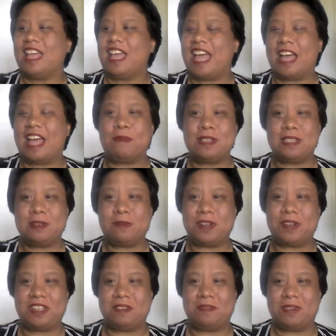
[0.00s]
how was it
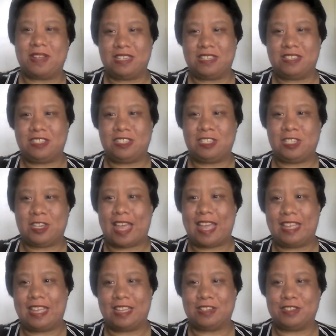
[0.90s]
working with
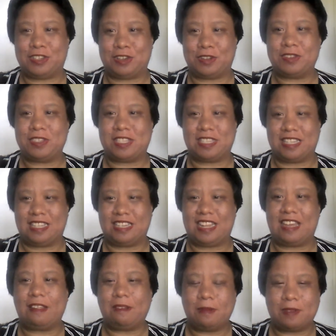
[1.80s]
Jack and
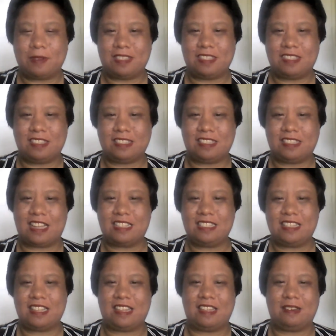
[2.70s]
Josie?
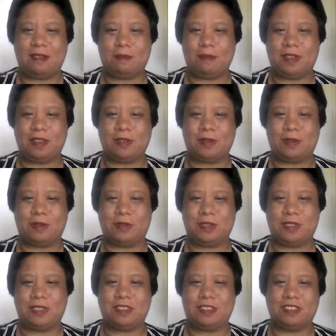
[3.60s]
That's gotta be cool too.